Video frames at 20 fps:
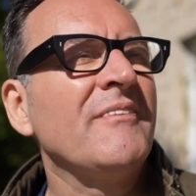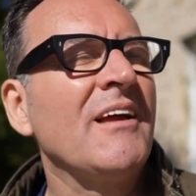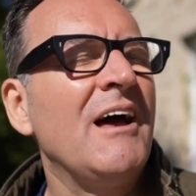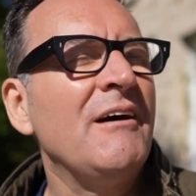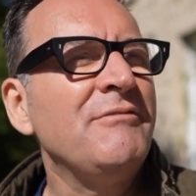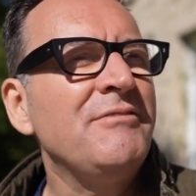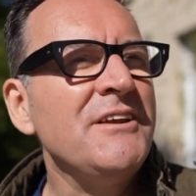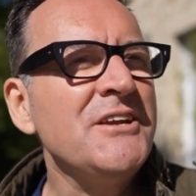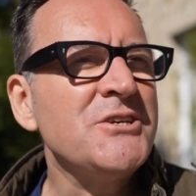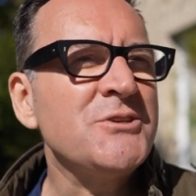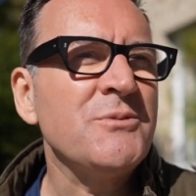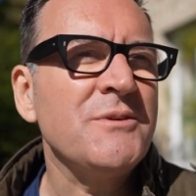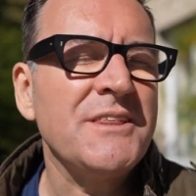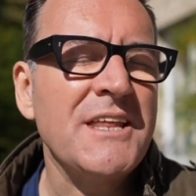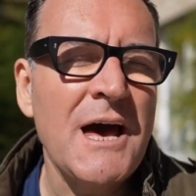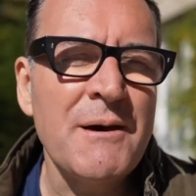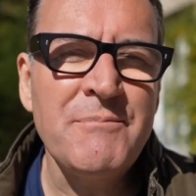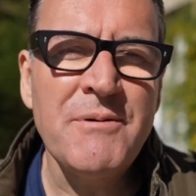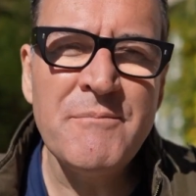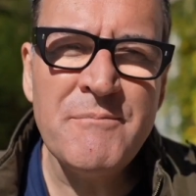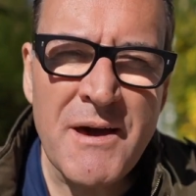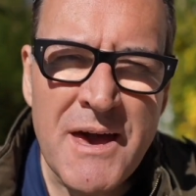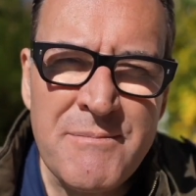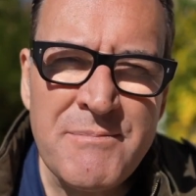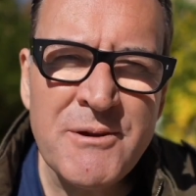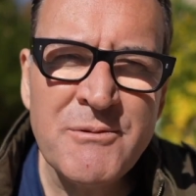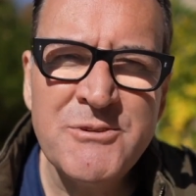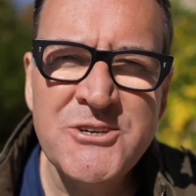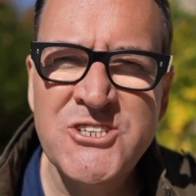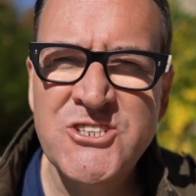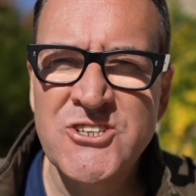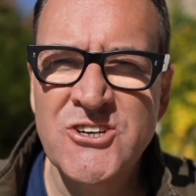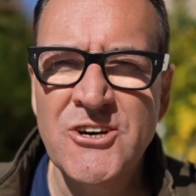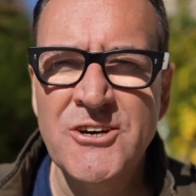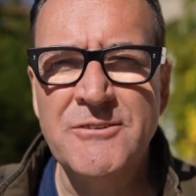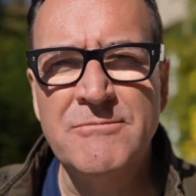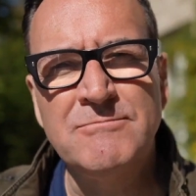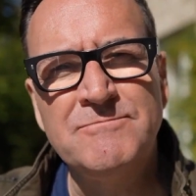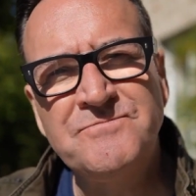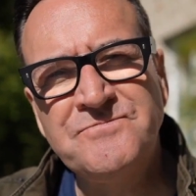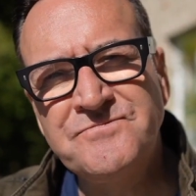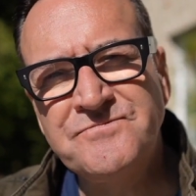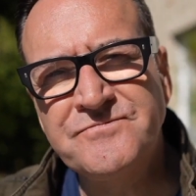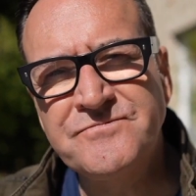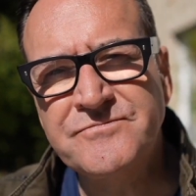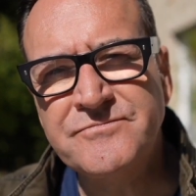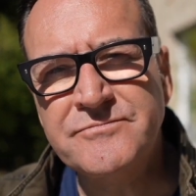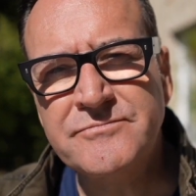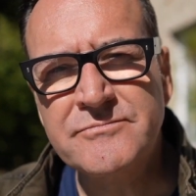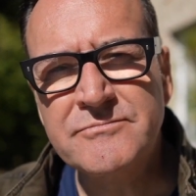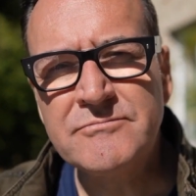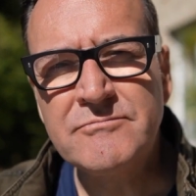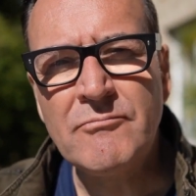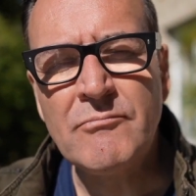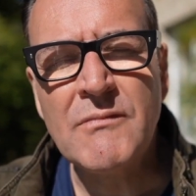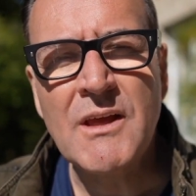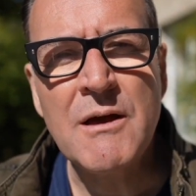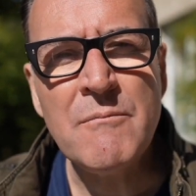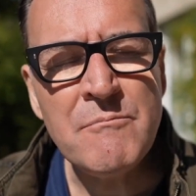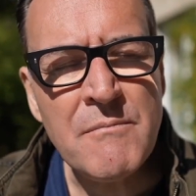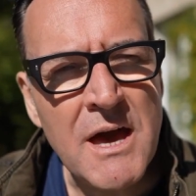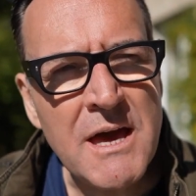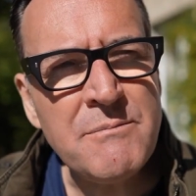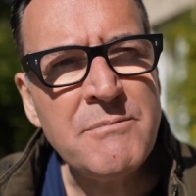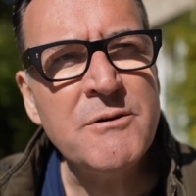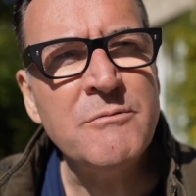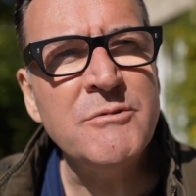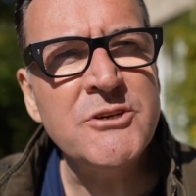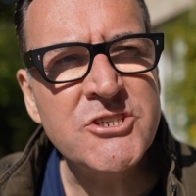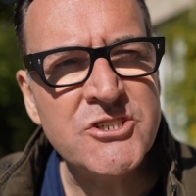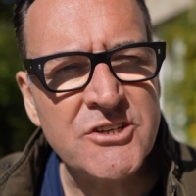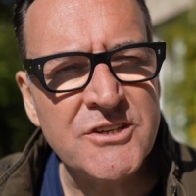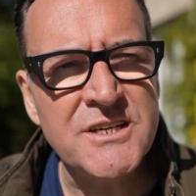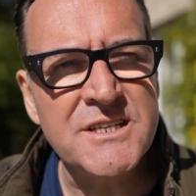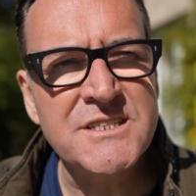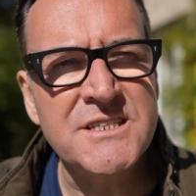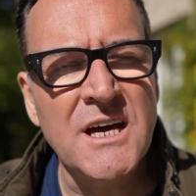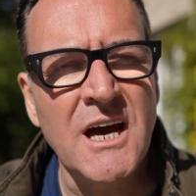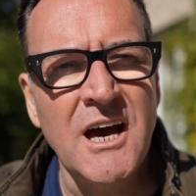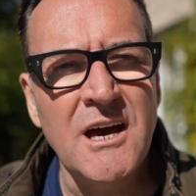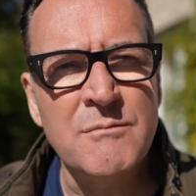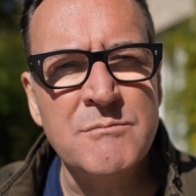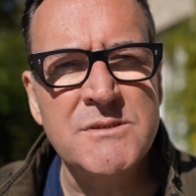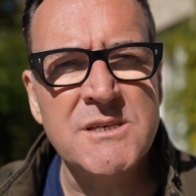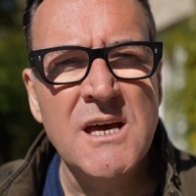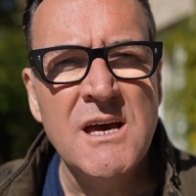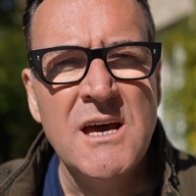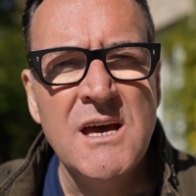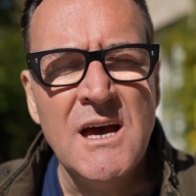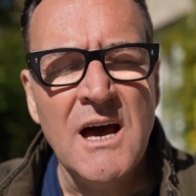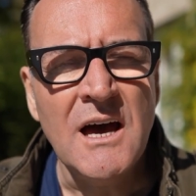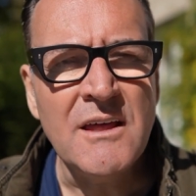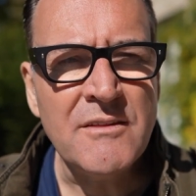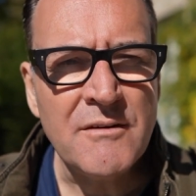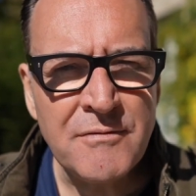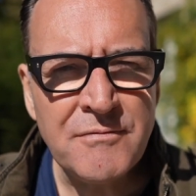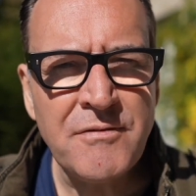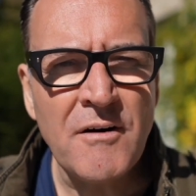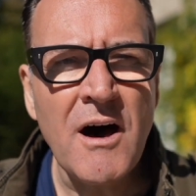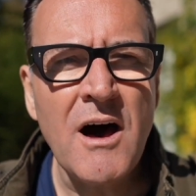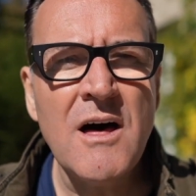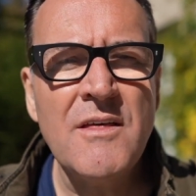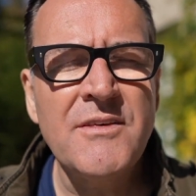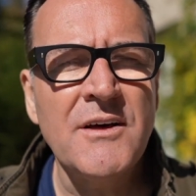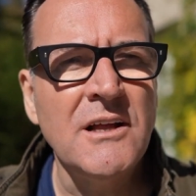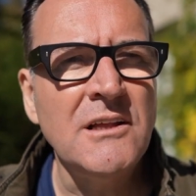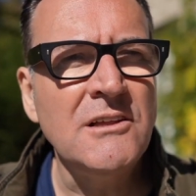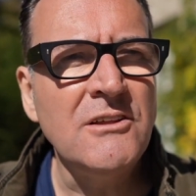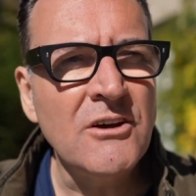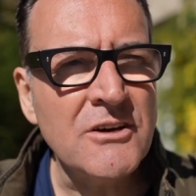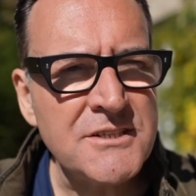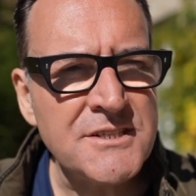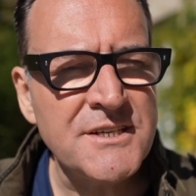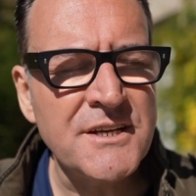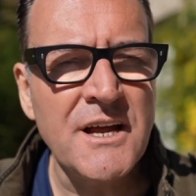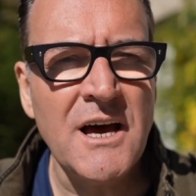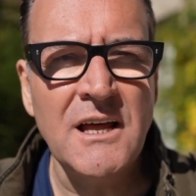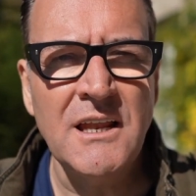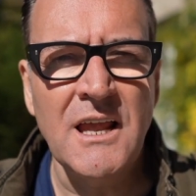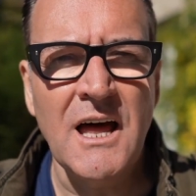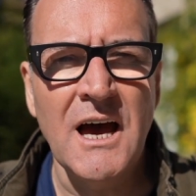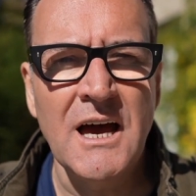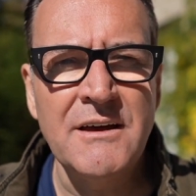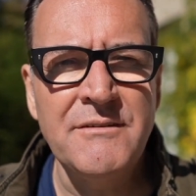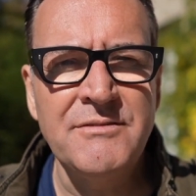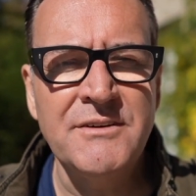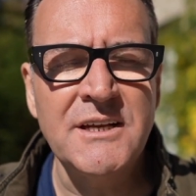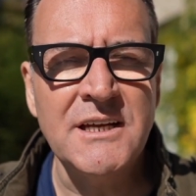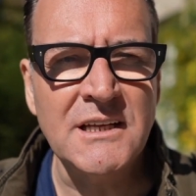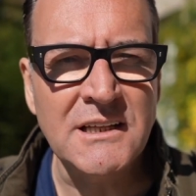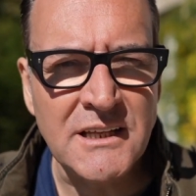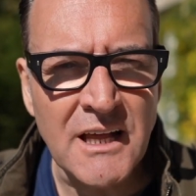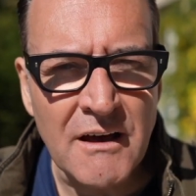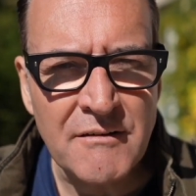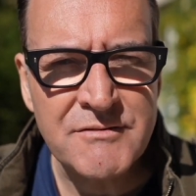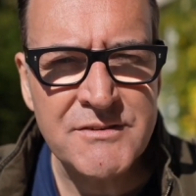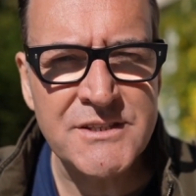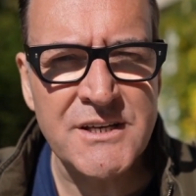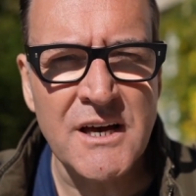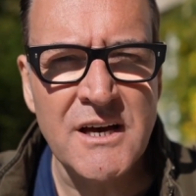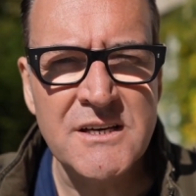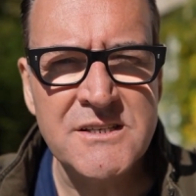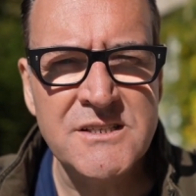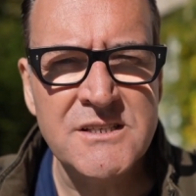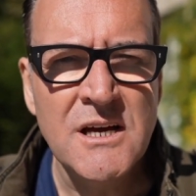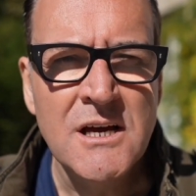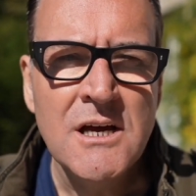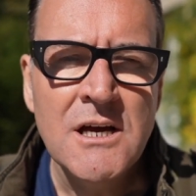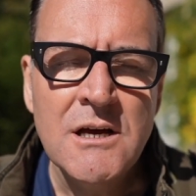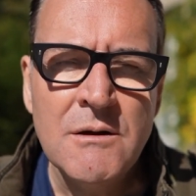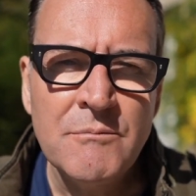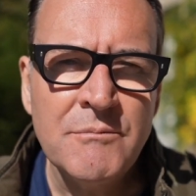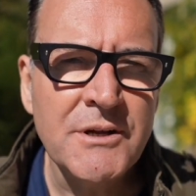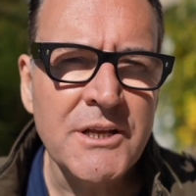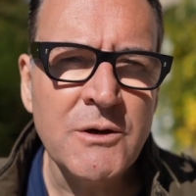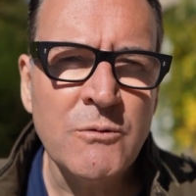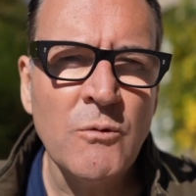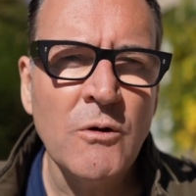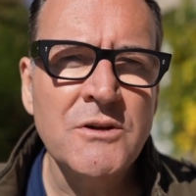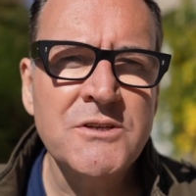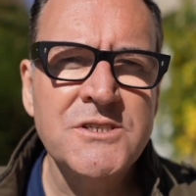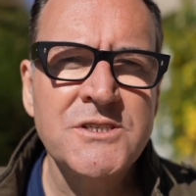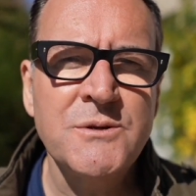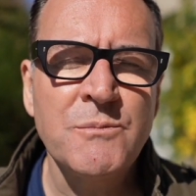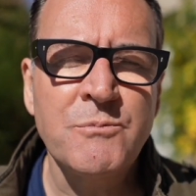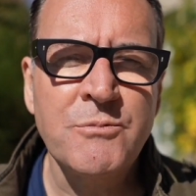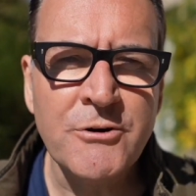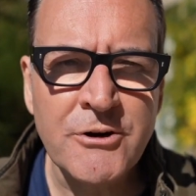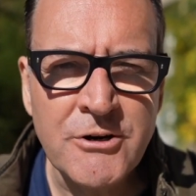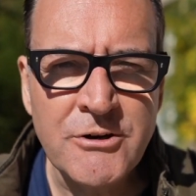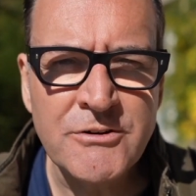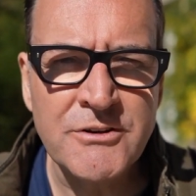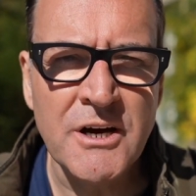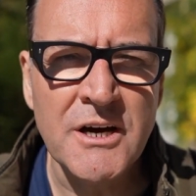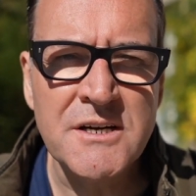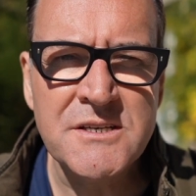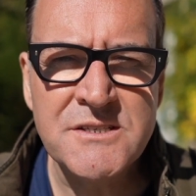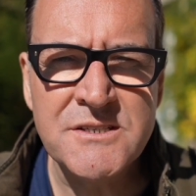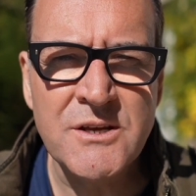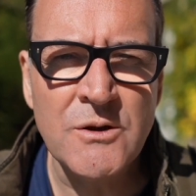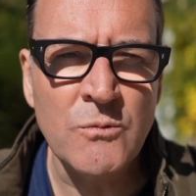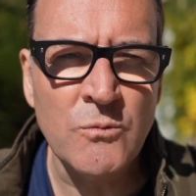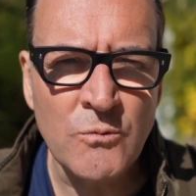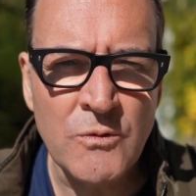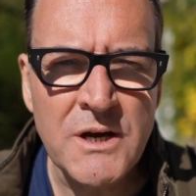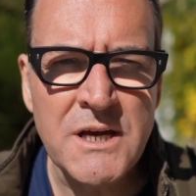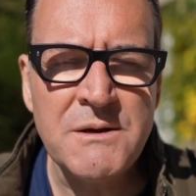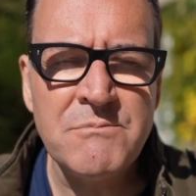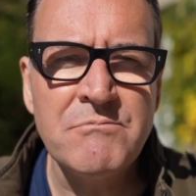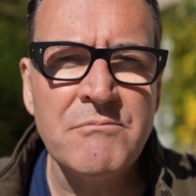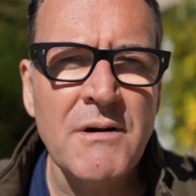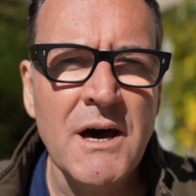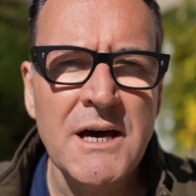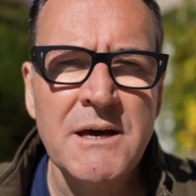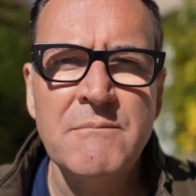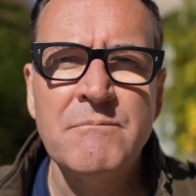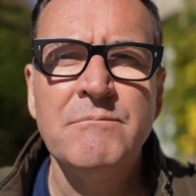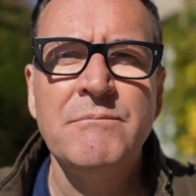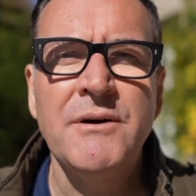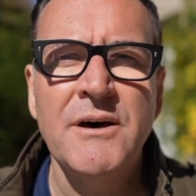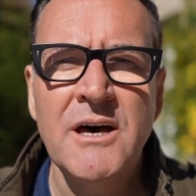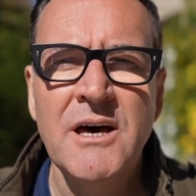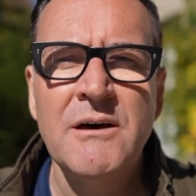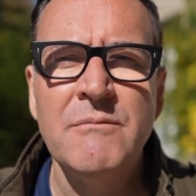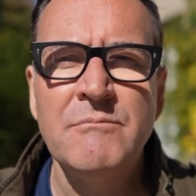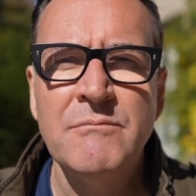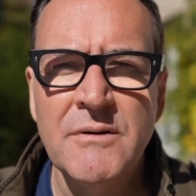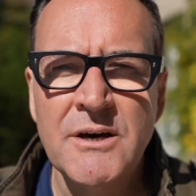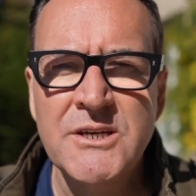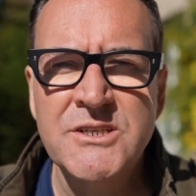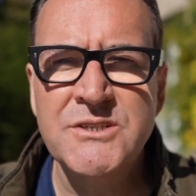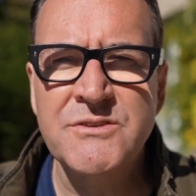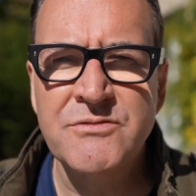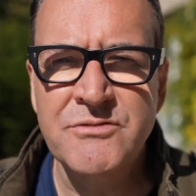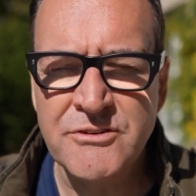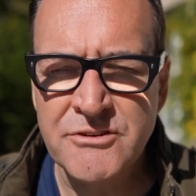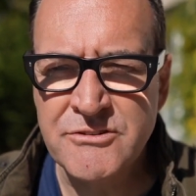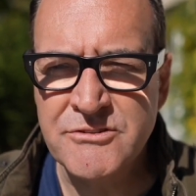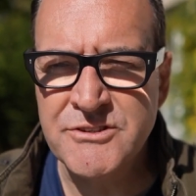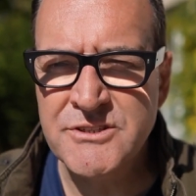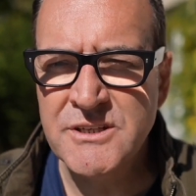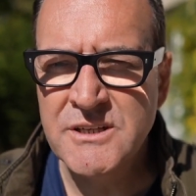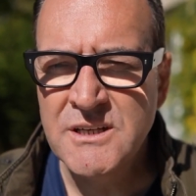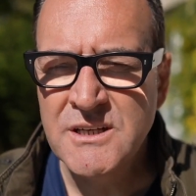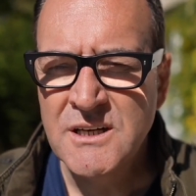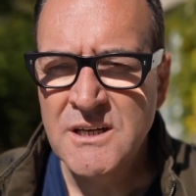I'll finish with that, but maybe we should. Maybe we should at times. And the Father looks at our life and he loves us, but he wants to prune us that we might bear much fruit.